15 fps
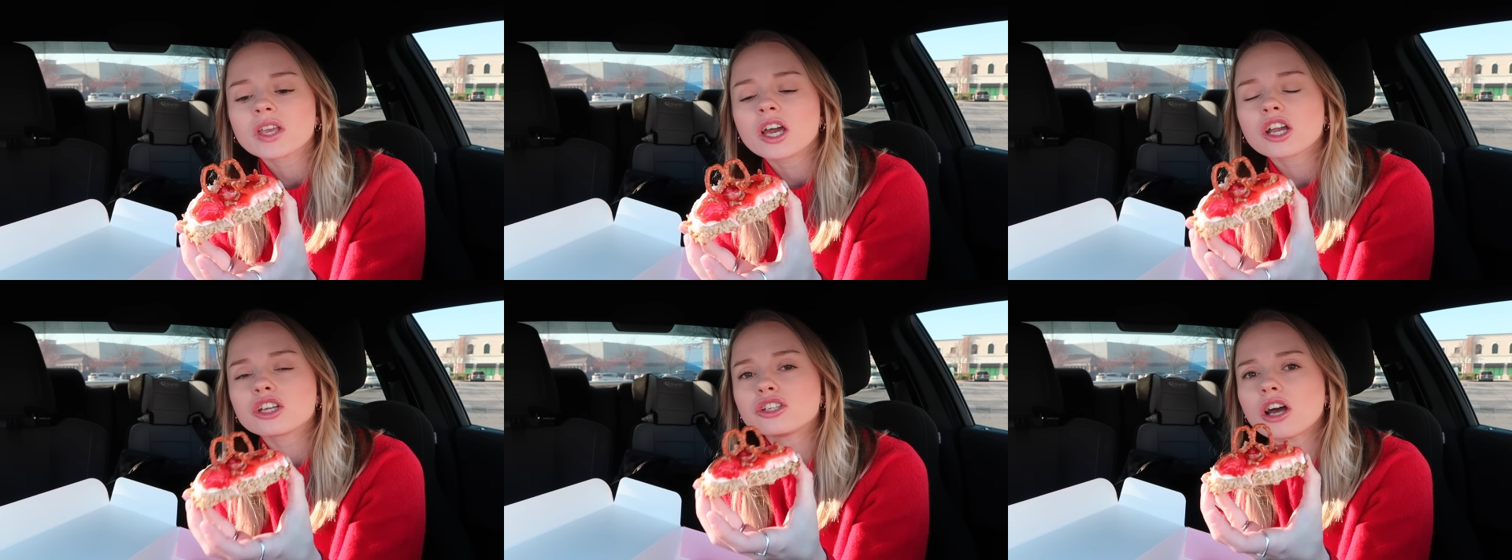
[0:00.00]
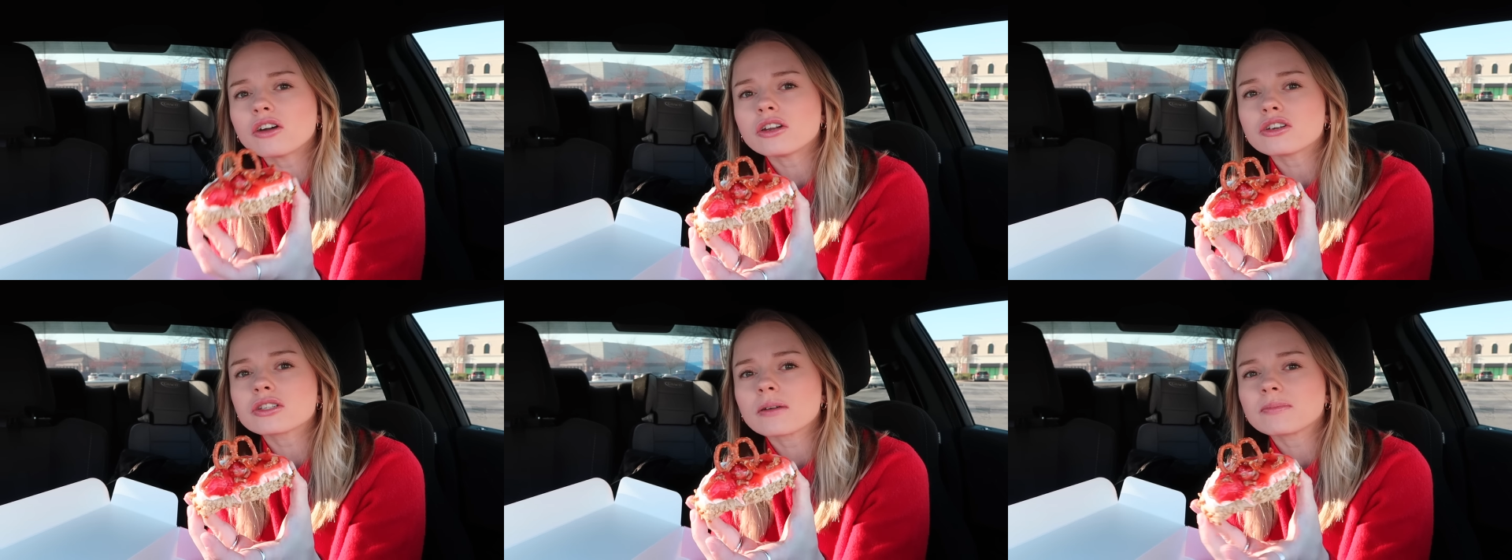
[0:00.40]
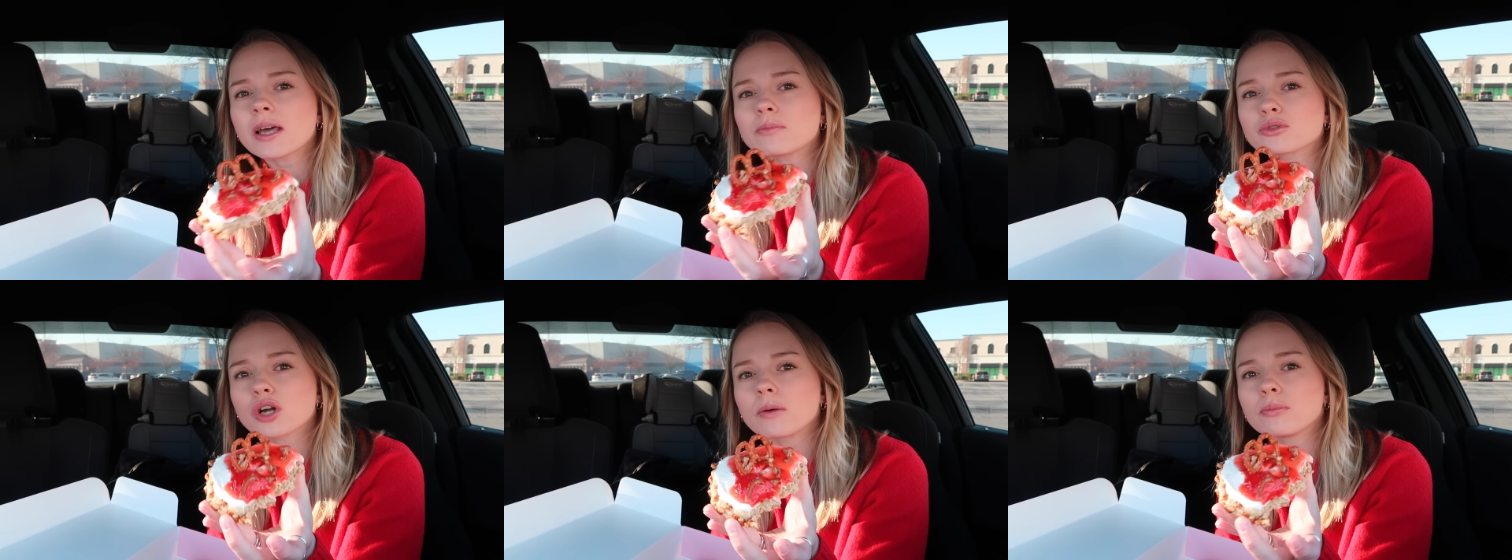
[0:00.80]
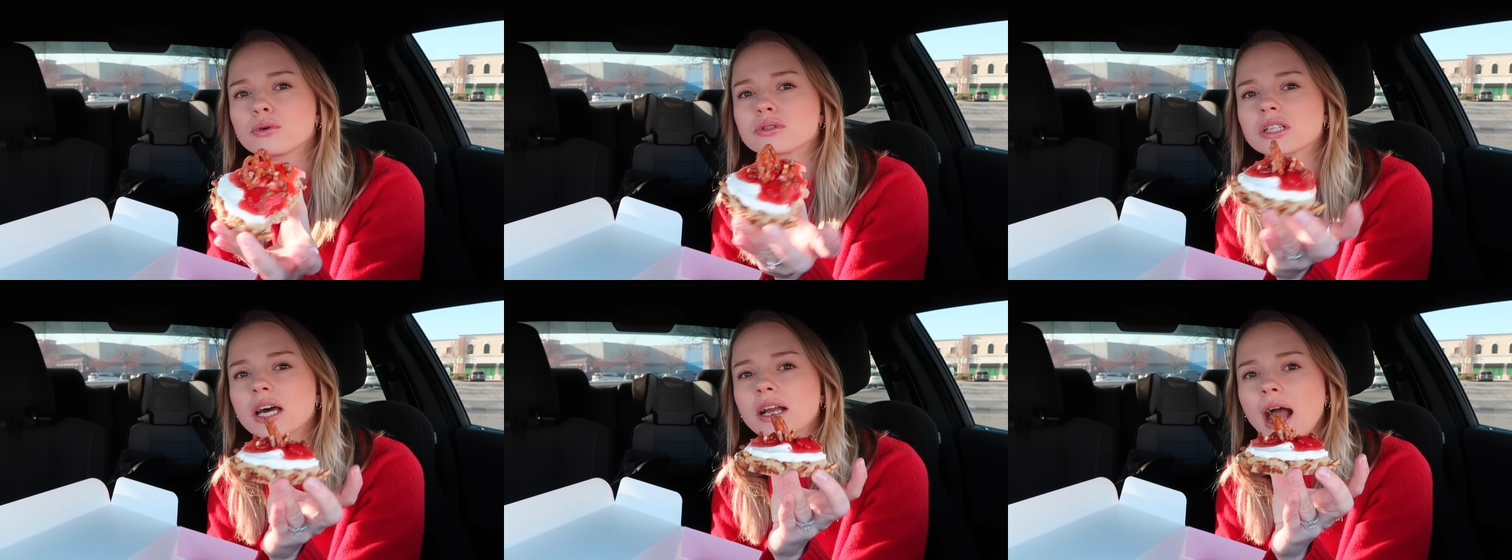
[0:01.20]
because y'all know sometimes
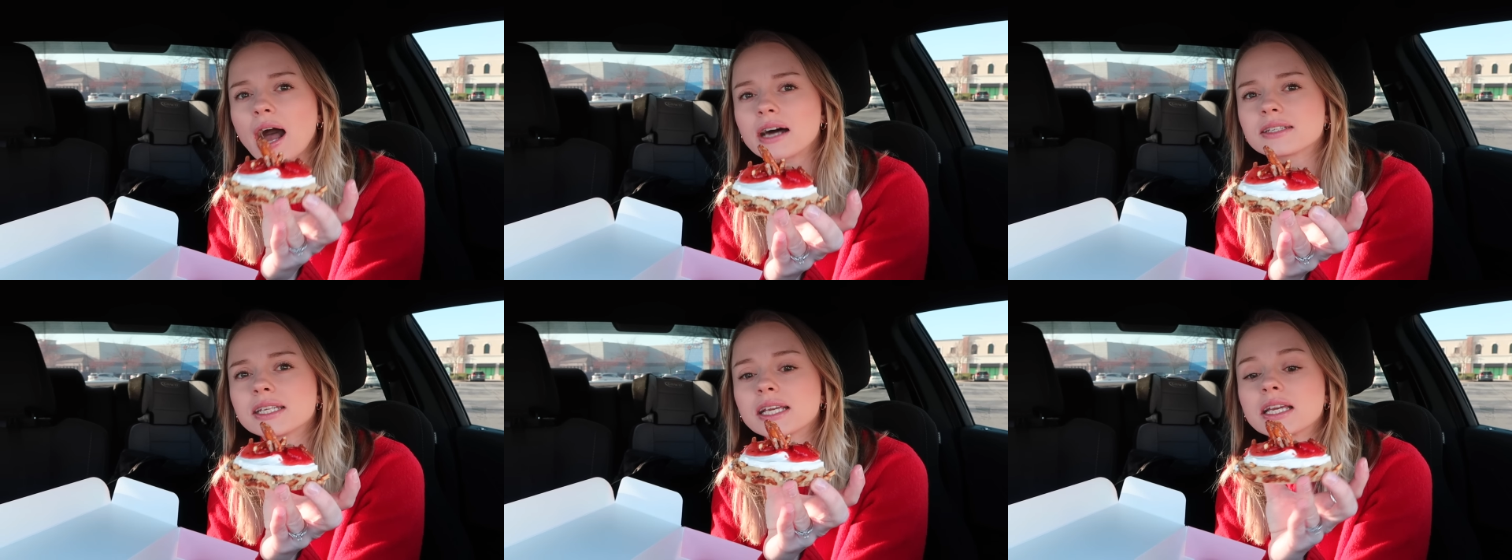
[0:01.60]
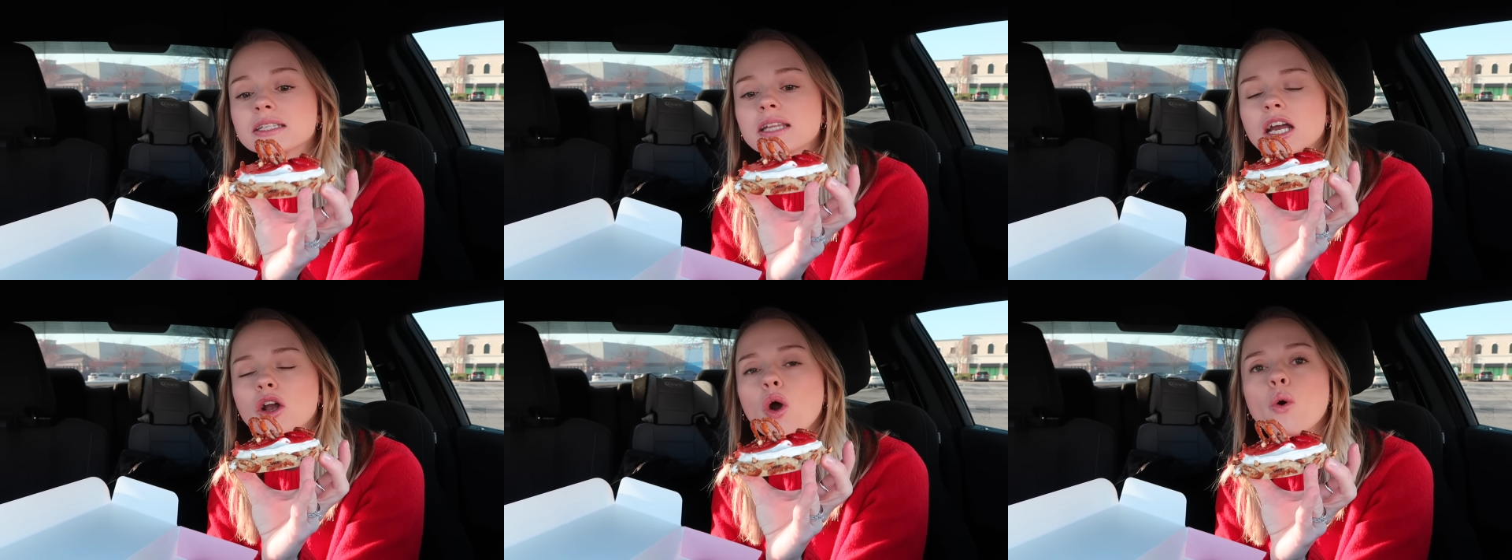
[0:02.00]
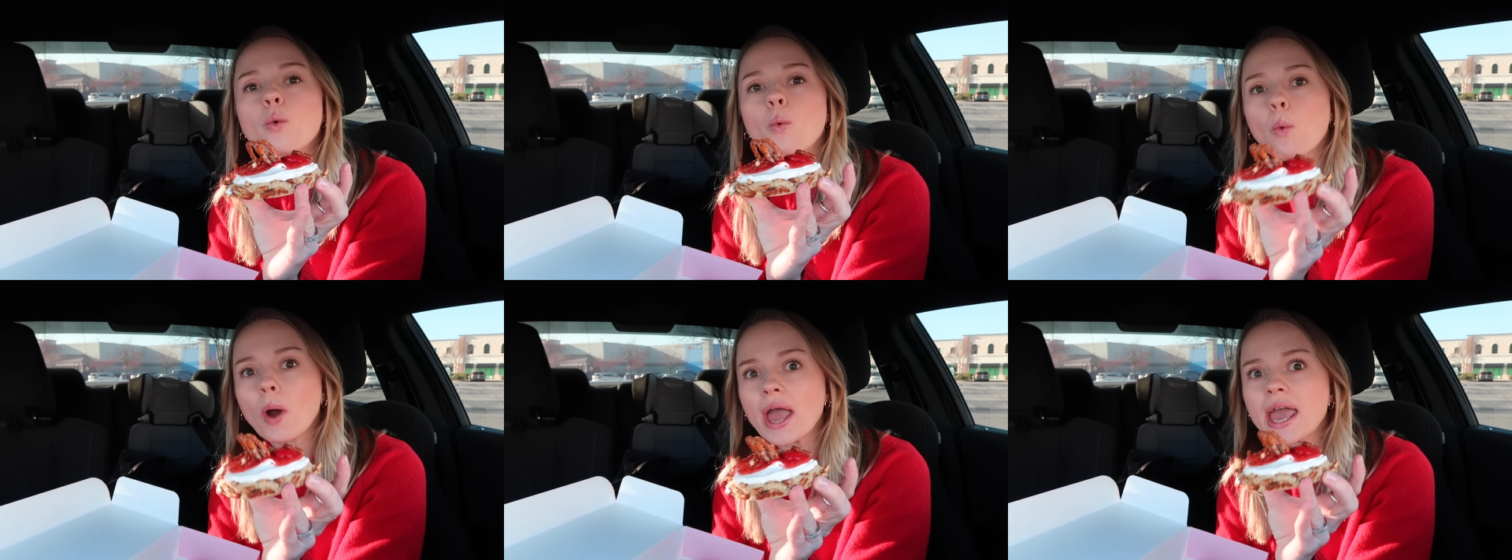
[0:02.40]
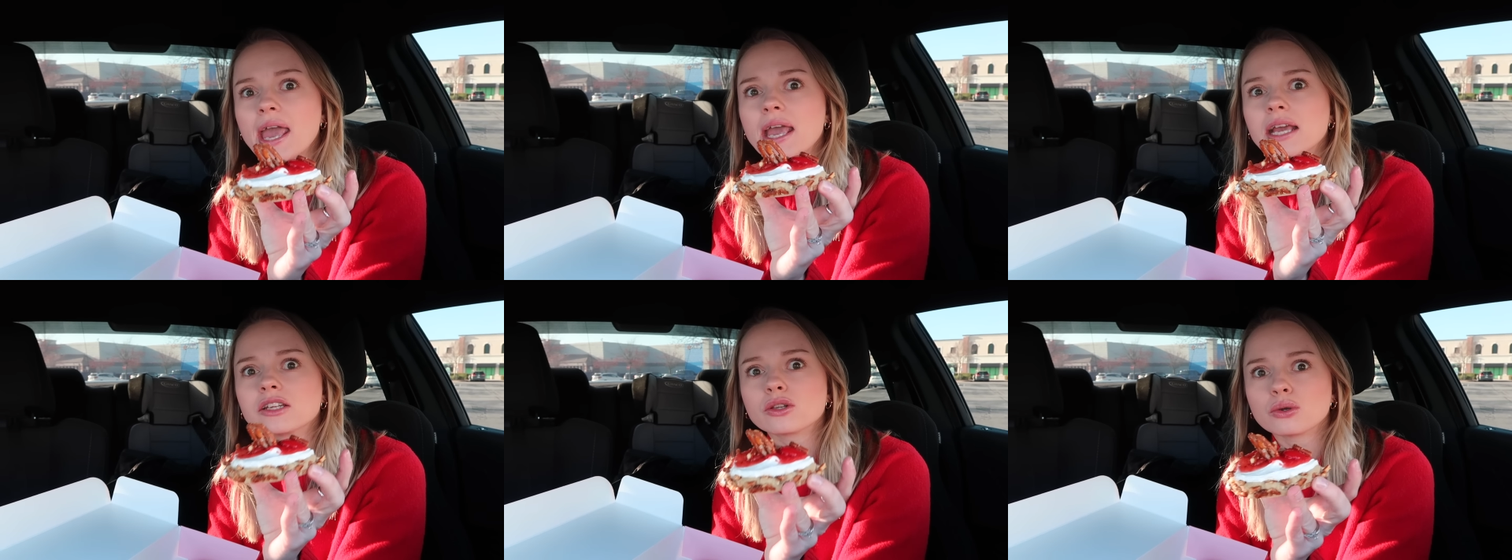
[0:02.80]
Crumbl's like icing is like
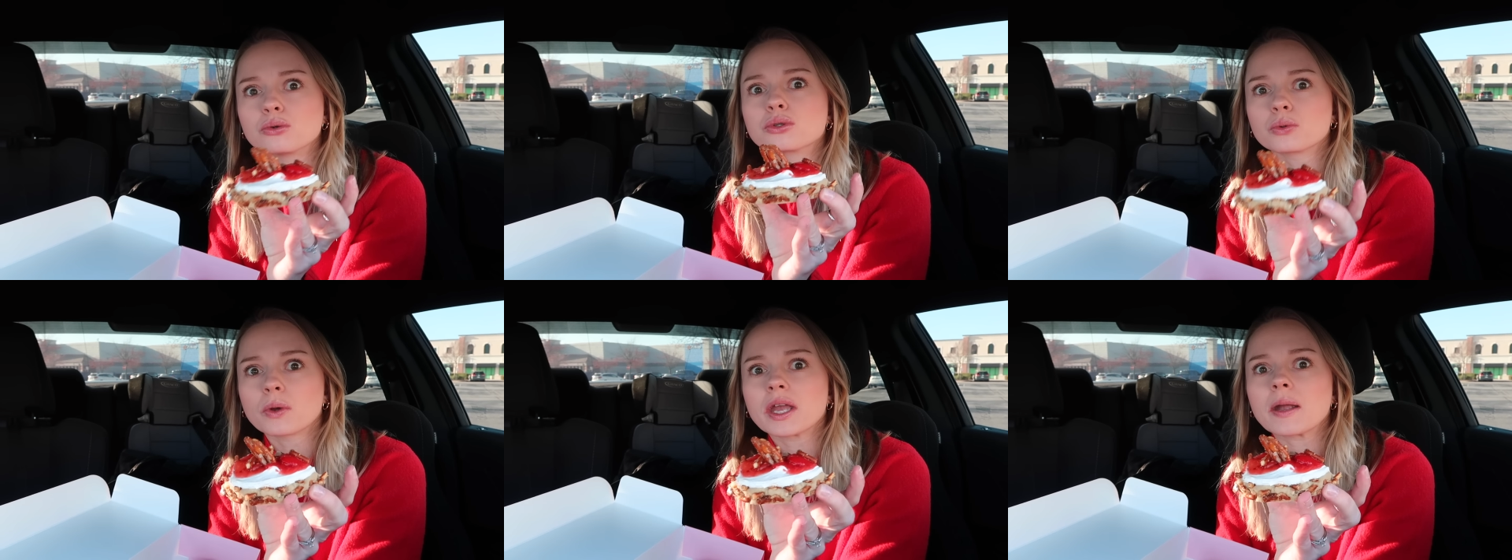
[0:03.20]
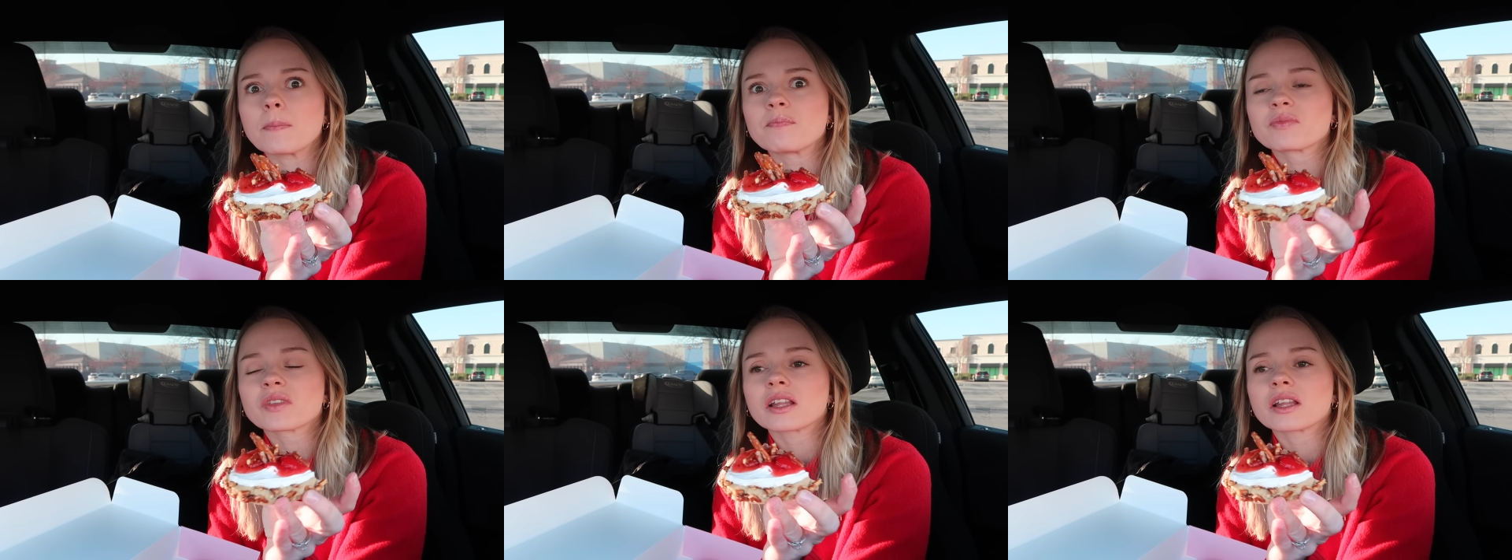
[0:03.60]
way too sweet